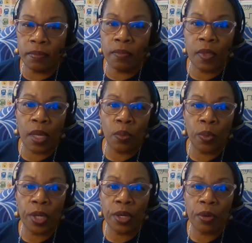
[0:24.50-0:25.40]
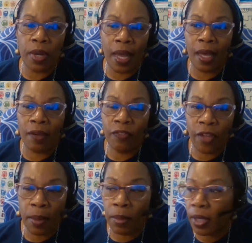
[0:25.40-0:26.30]
and we don't have
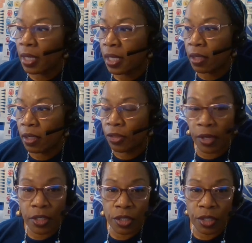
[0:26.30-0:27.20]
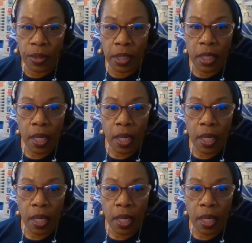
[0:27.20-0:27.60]
fabric and needle and thread to do it,